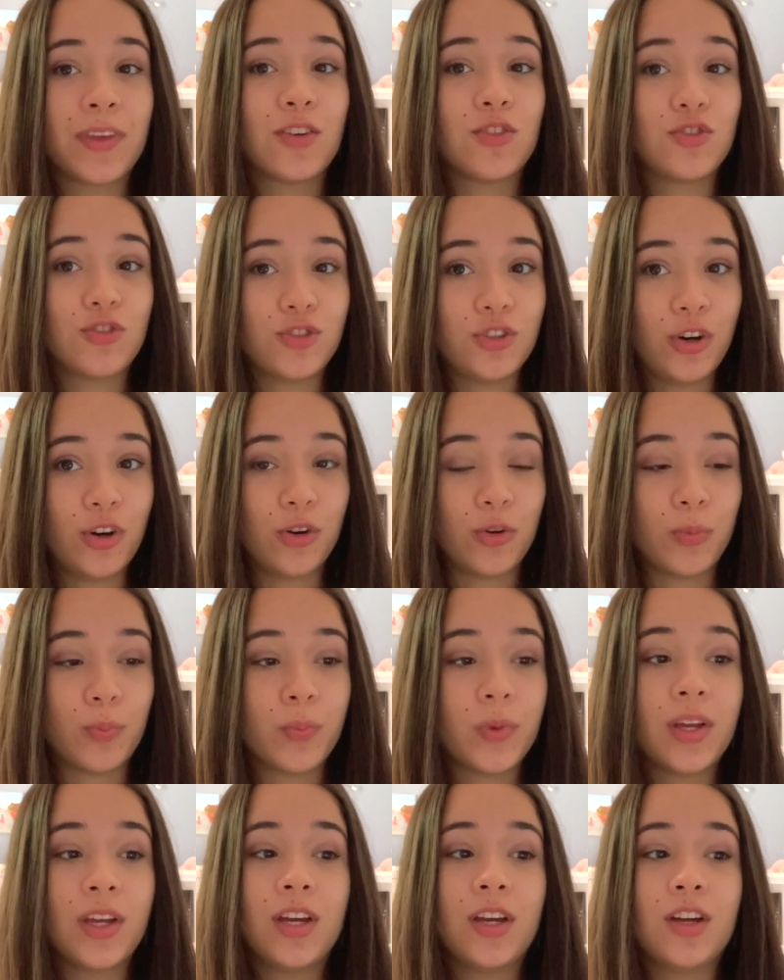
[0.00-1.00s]
So
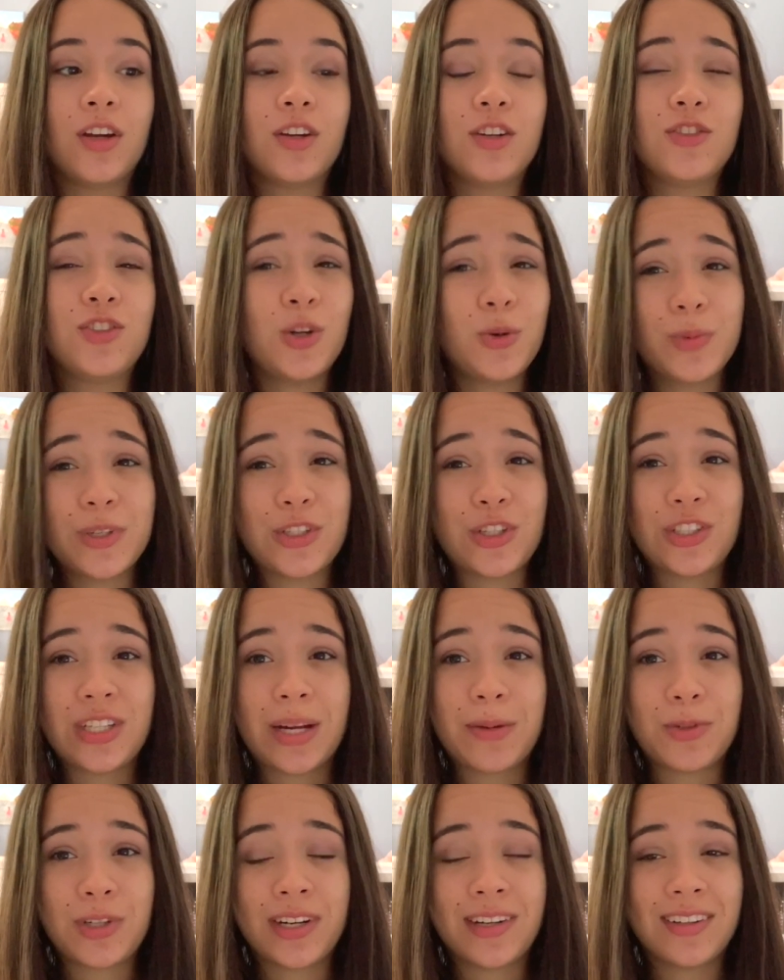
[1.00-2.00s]
don't waste your
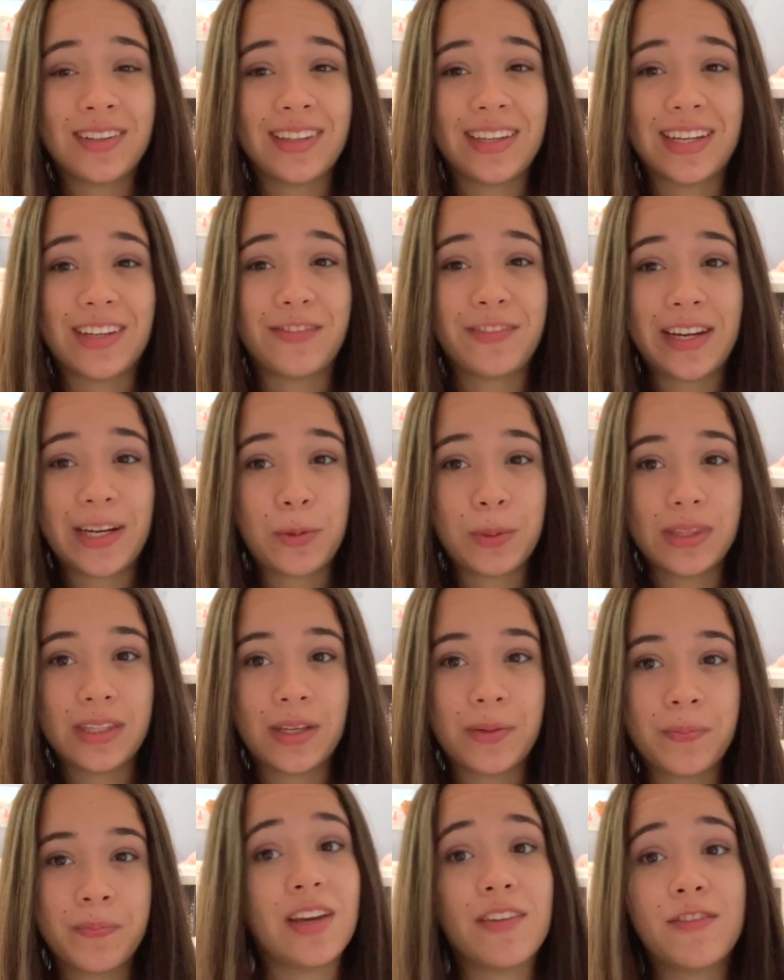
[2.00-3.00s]
time trying to like fight with
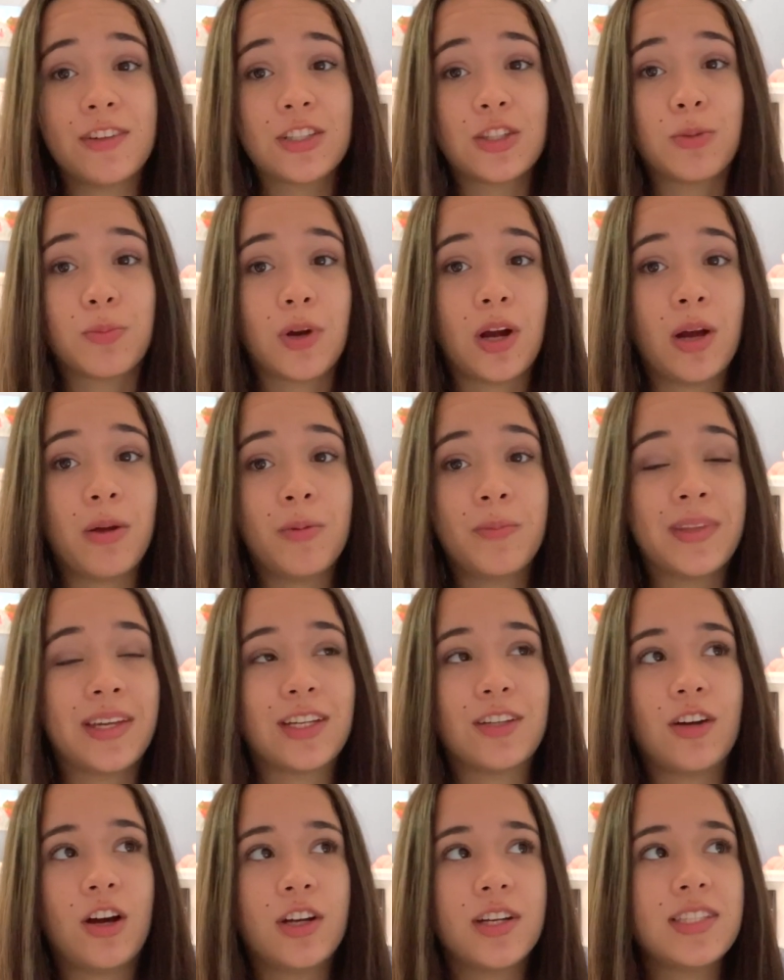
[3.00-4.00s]
them. Can't fix the problem. Like
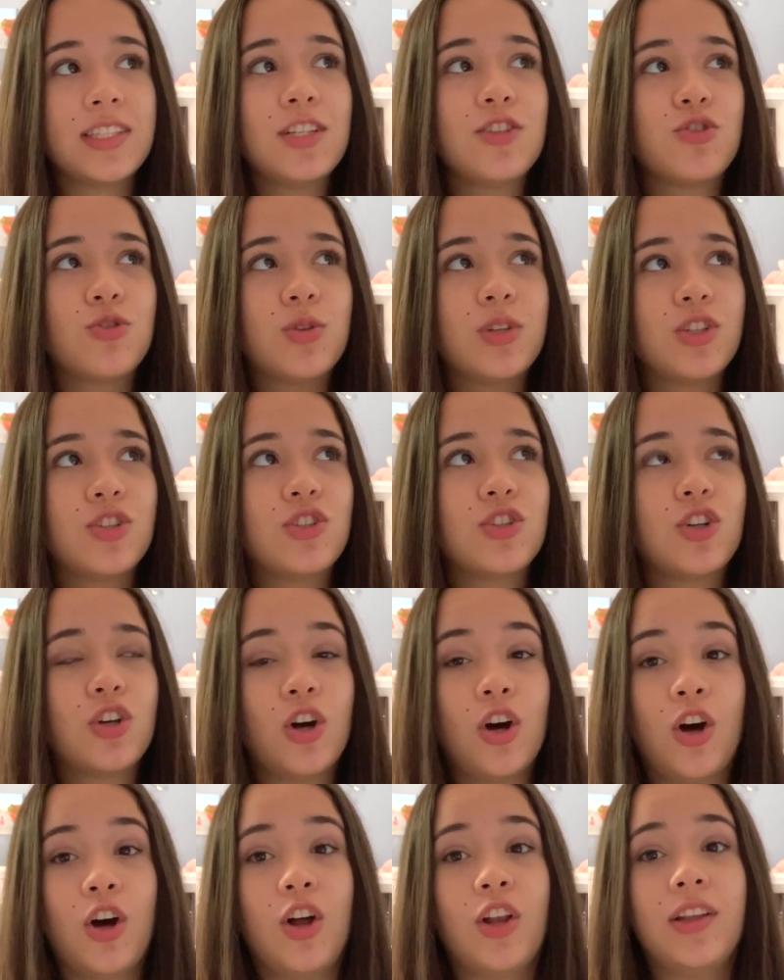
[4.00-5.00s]
honestly, you could just
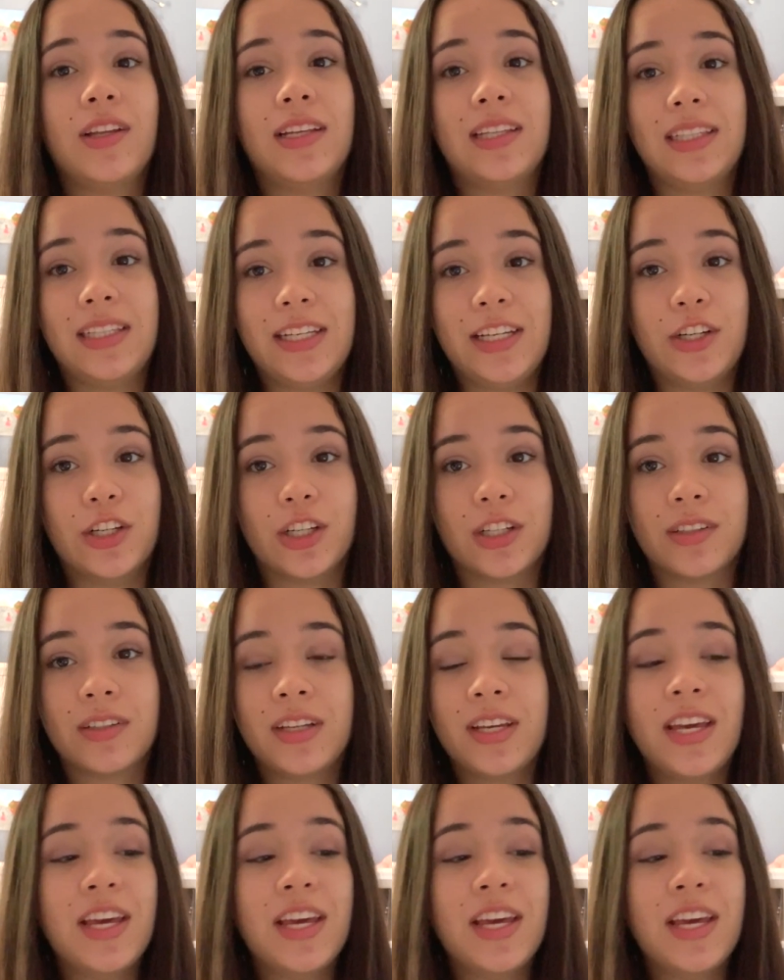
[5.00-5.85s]
call a leader.